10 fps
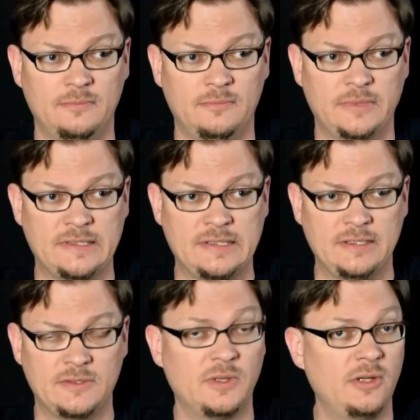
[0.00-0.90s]
Let's
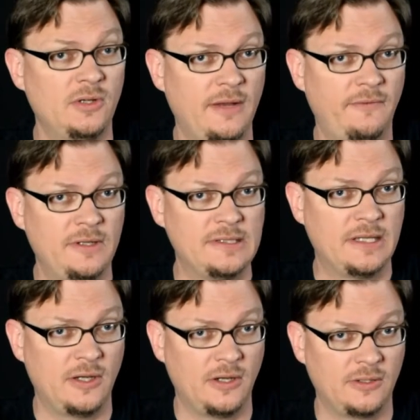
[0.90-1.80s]
see. So Doctor Aphra is a
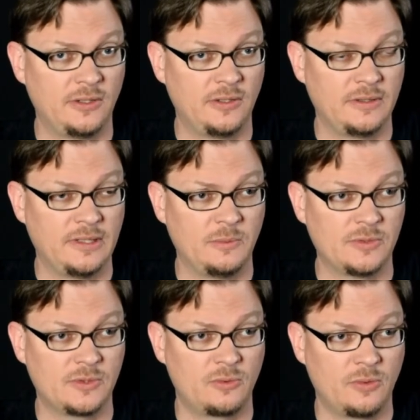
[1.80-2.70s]
character that
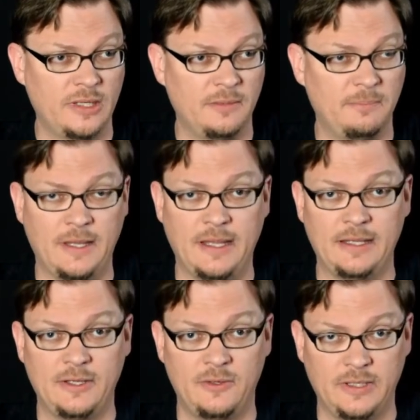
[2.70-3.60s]
was created by
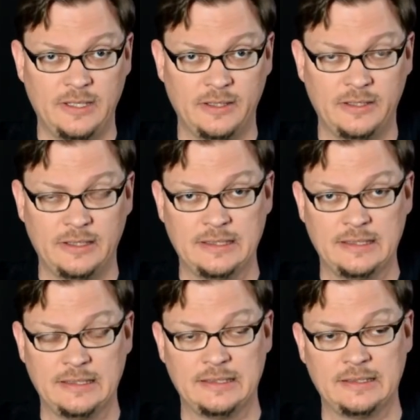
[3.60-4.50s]
Kieron Gillen.
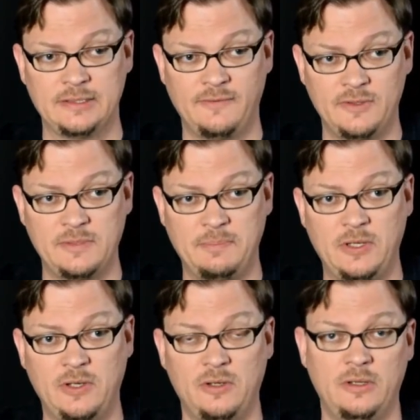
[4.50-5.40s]
She first
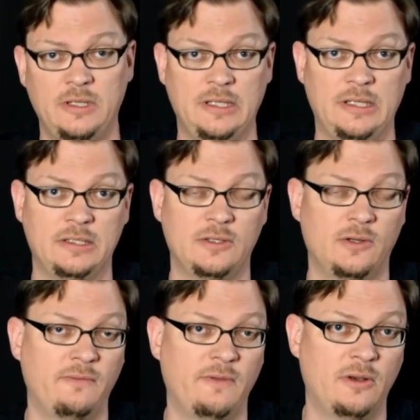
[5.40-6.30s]
appeared in
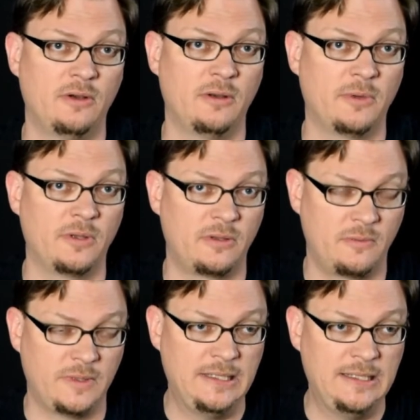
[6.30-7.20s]
Darth Vader
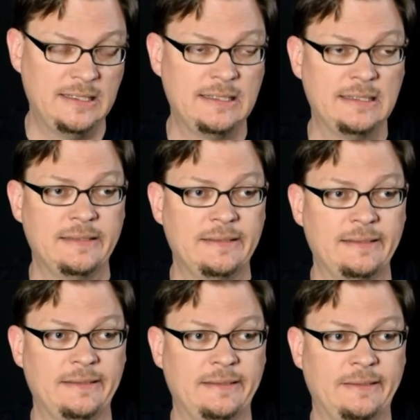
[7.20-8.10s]
#3.
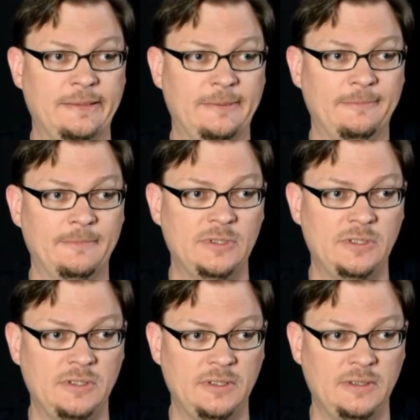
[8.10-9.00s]

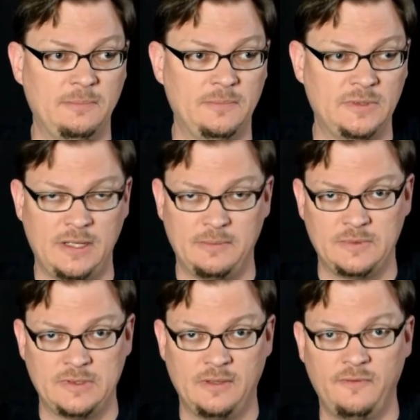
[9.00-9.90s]
She
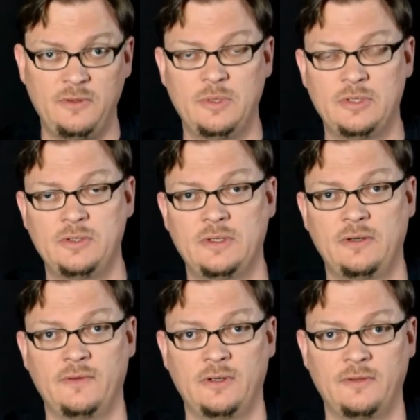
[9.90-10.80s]
was in a few issues there
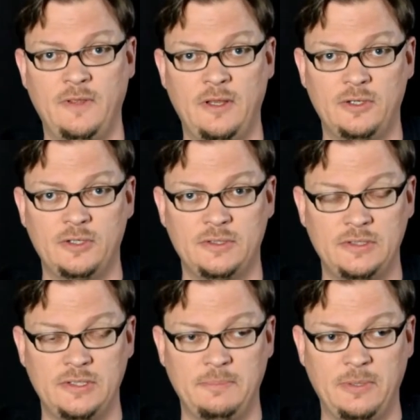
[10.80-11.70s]
of Darth Vader.
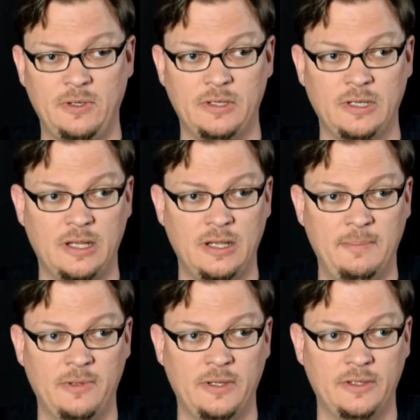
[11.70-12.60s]
She appeared in a
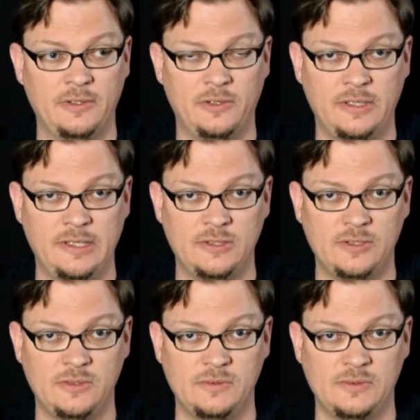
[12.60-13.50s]
couple other
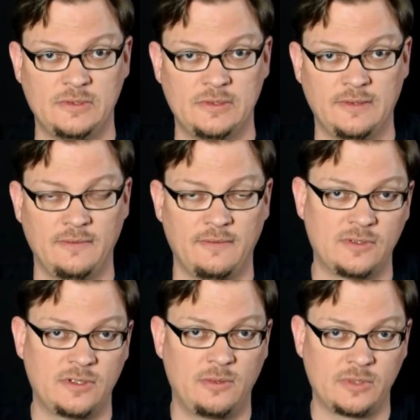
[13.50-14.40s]
issues of
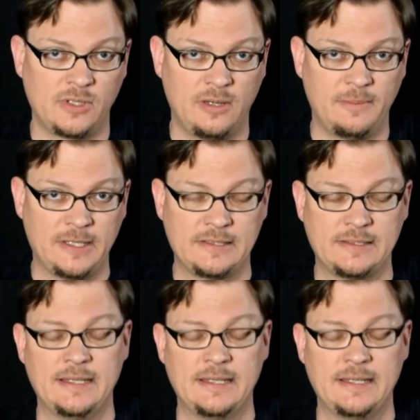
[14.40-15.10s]
Star Wars comics.